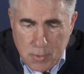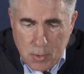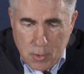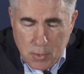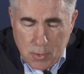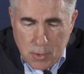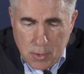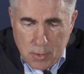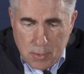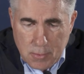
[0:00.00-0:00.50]

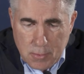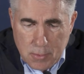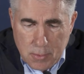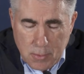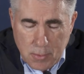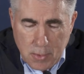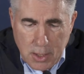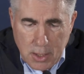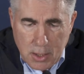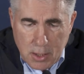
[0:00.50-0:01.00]
know, the
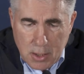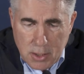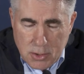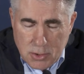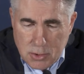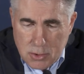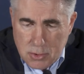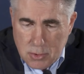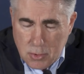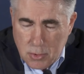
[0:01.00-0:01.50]

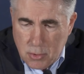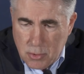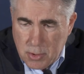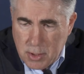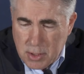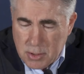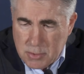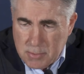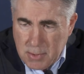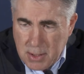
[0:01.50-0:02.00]
regulations of who
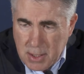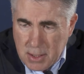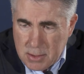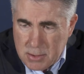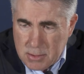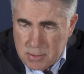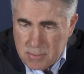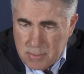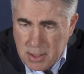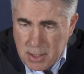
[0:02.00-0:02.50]
gets
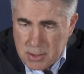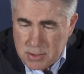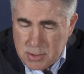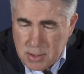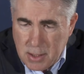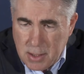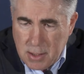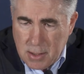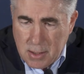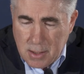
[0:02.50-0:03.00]

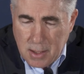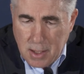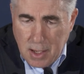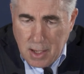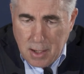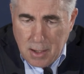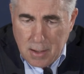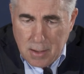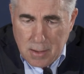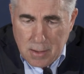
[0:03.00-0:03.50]
vaccinated in
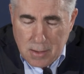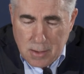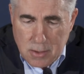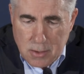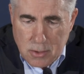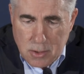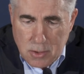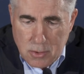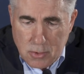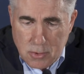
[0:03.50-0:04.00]
Canada
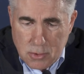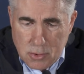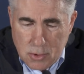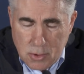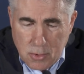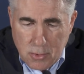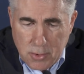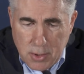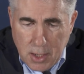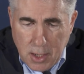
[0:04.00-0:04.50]
continues to
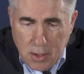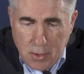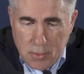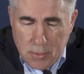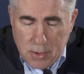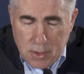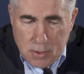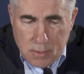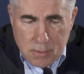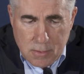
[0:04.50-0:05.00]
go
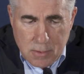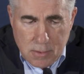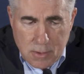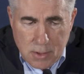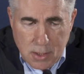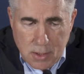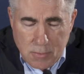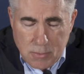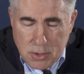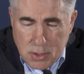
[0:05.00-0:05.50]
down, that
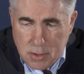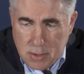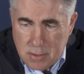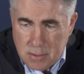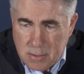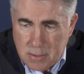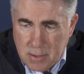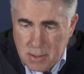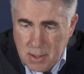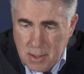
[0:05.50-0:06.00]
teams
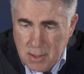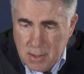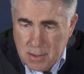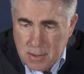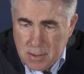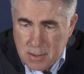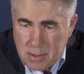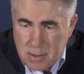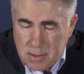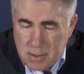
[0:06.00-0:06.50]
can
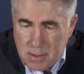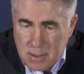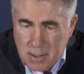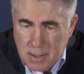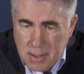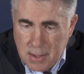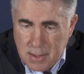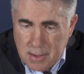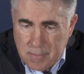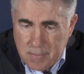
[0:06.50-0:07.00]

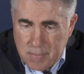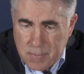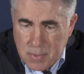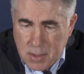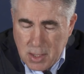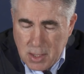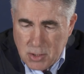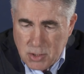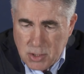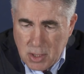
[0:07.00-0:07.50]

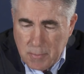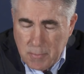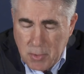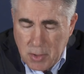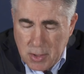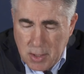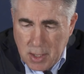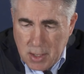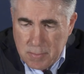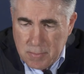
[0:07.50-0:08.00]
catch up
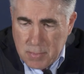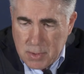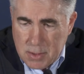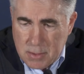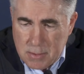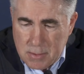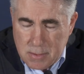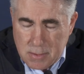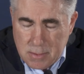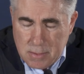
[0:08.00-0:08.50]
on that, but
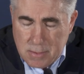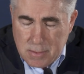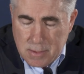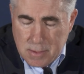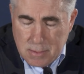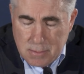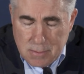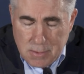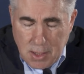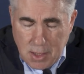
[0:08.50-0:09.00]

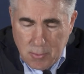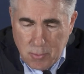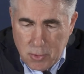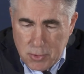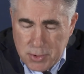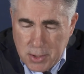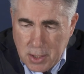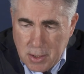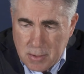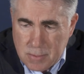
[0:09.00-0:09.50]
time will
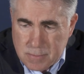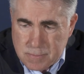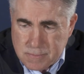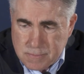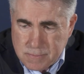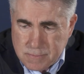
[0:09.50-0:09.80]
tell.